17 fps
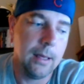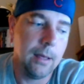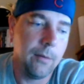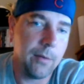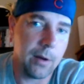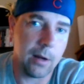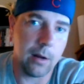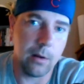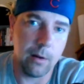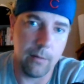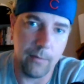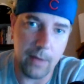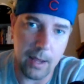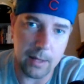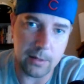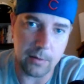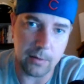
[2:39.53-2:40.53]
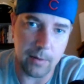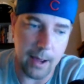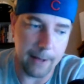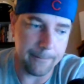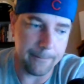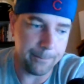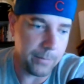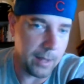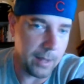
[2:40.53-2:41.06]
If you're going to go the advanced
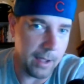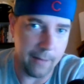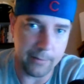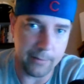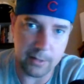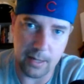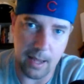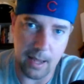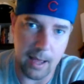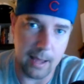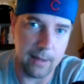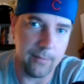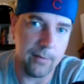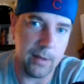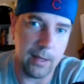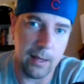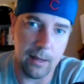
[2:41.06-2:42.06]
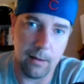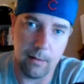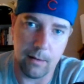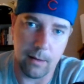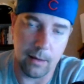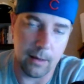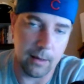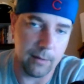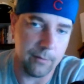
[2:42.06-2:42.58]
route, obviously IV,
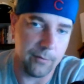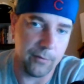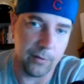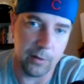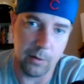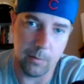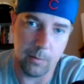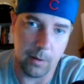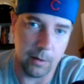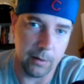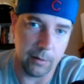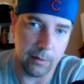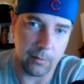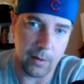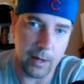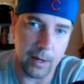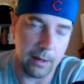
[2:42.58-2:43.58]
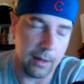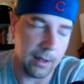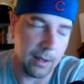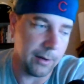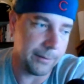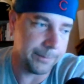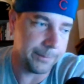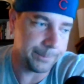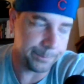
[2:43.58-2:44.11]
fluid bolus ready to
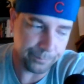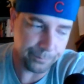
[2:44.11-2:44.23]
go.